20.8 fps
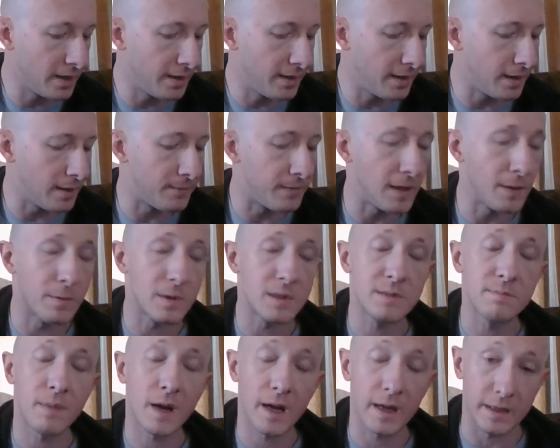If he was
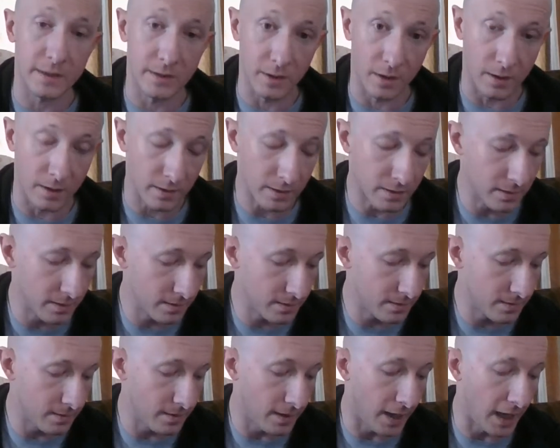my dog,
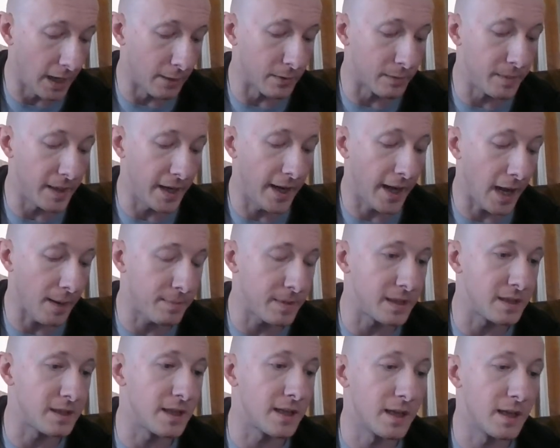I would be happy
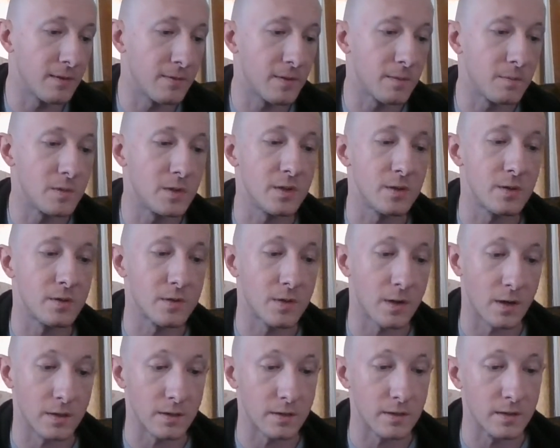to give him to your
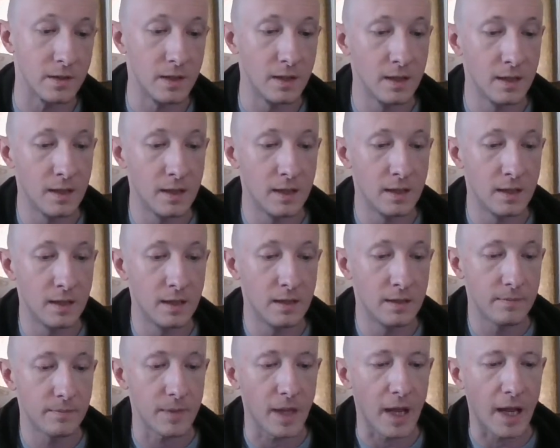daughter.
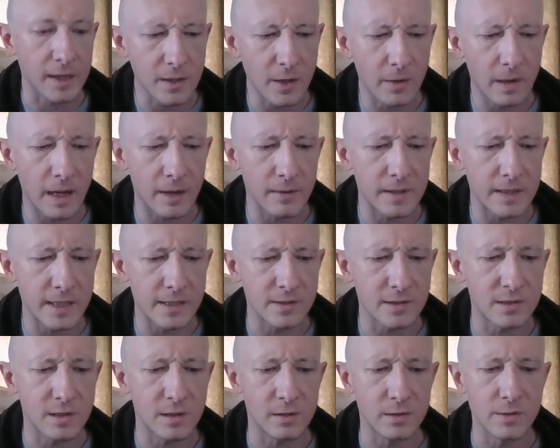I know how it is
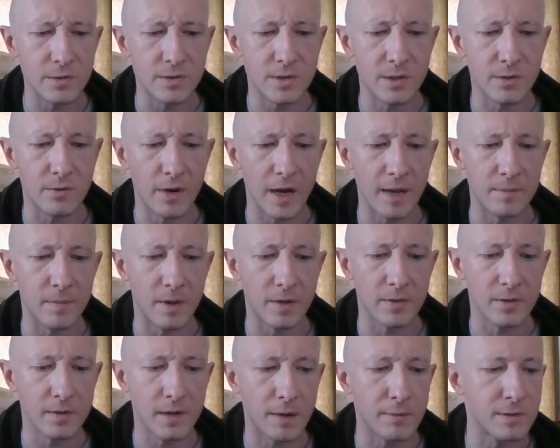to lose a
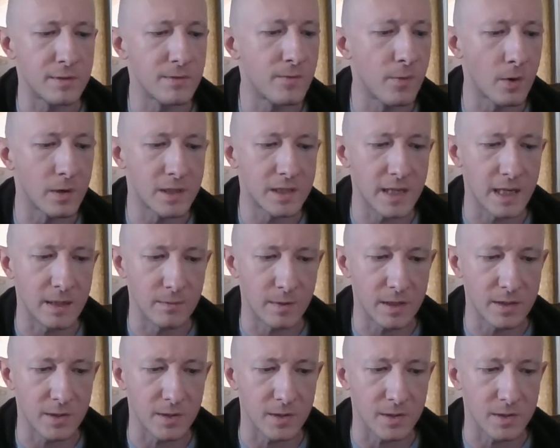grandmother. I was 14
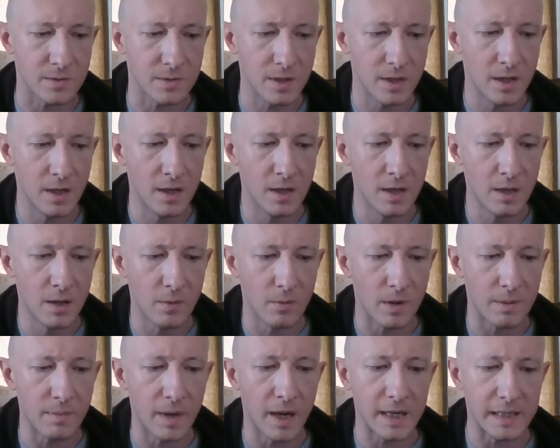winters
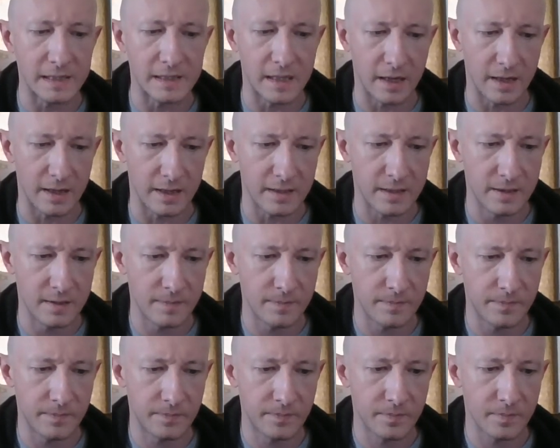when mine died.
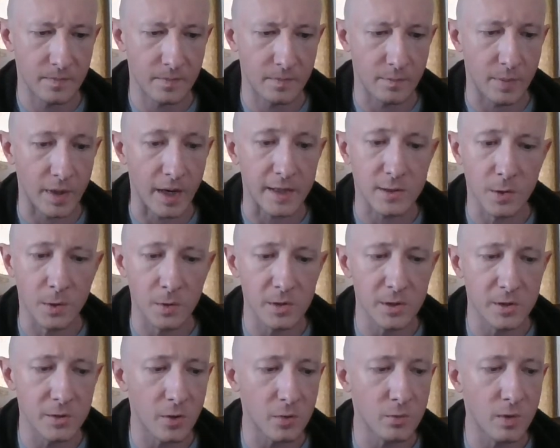But I told
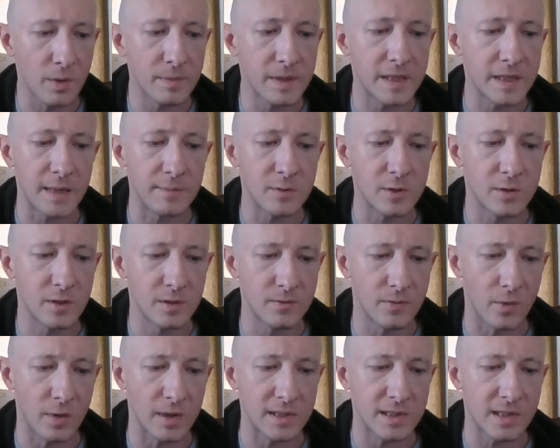an old woman named Good
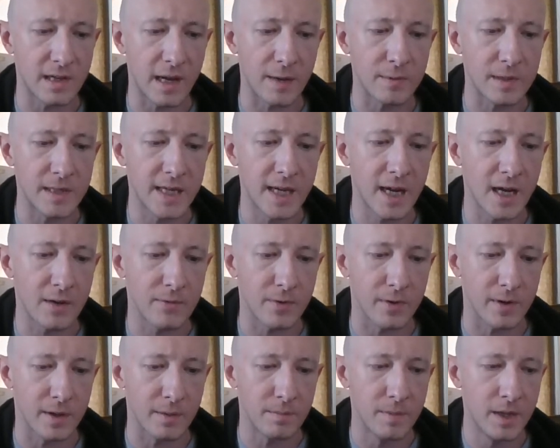Voice that I would care for
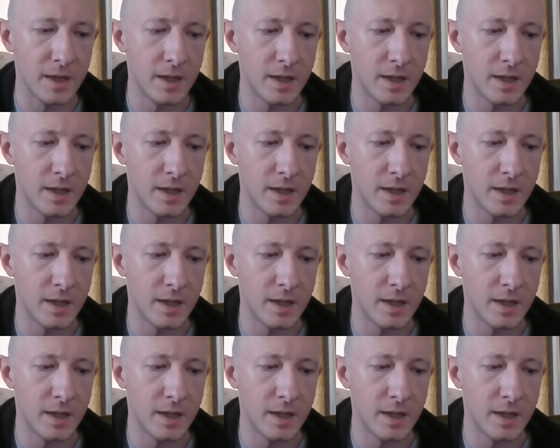him.